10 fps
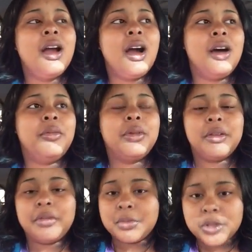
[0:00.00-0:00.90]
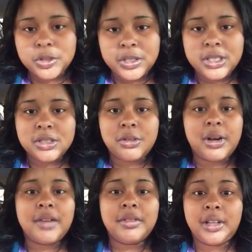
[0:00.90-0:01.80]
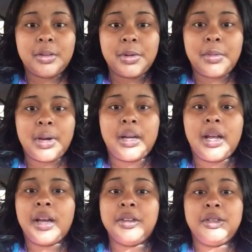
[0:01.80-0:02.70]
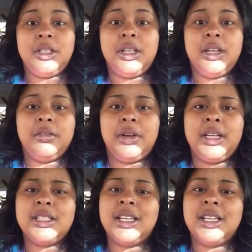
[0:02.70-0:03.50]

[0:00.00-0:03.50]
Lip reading: Whenever I'm stressed or I have a lot on my mind, I go to the gun range.